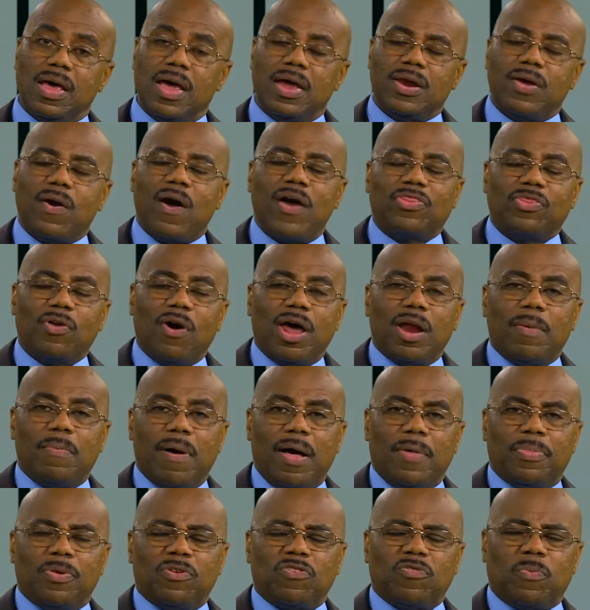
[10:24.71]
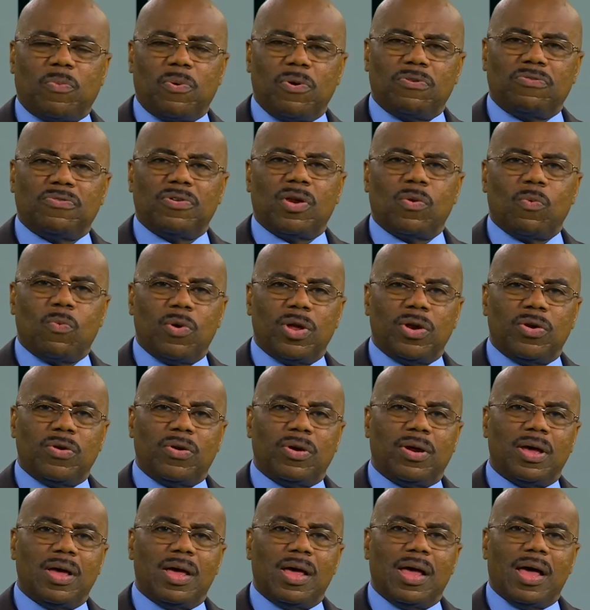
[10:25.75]
Now I thought about this person and wondered,
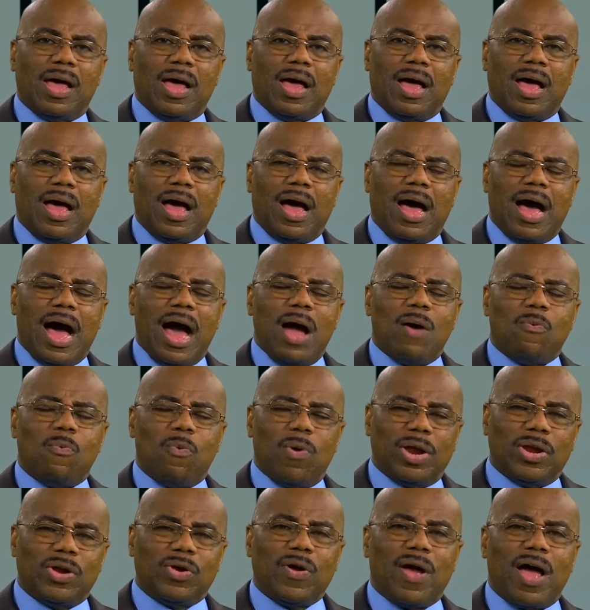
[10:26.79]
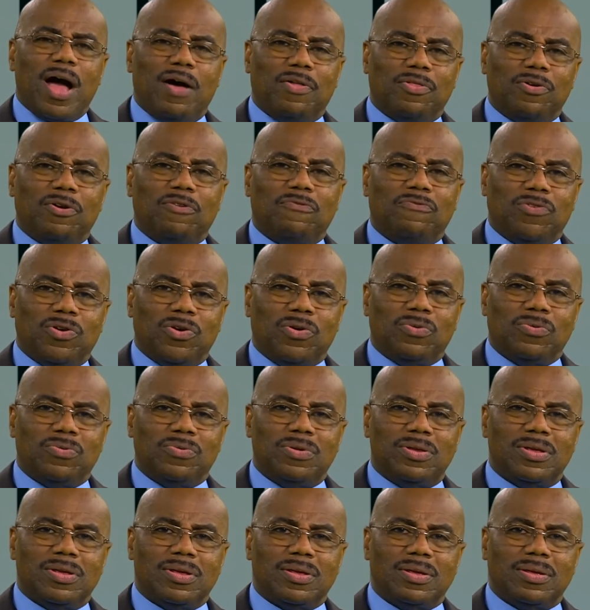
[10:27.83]
I wonder how they're
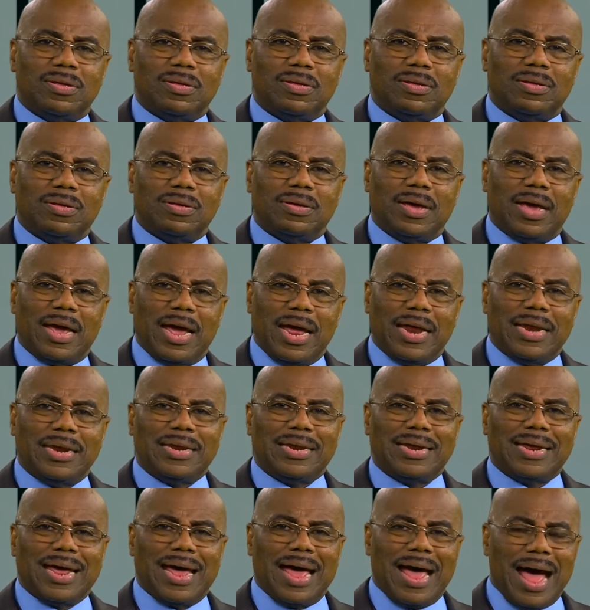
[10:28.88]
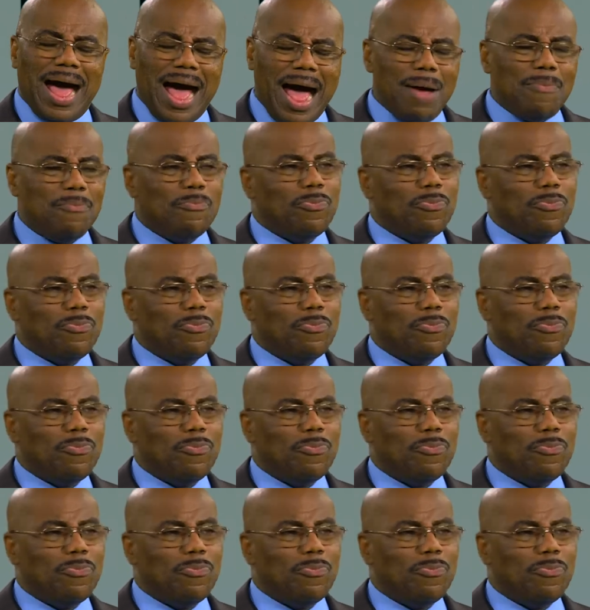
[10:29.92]
viewed, and I'm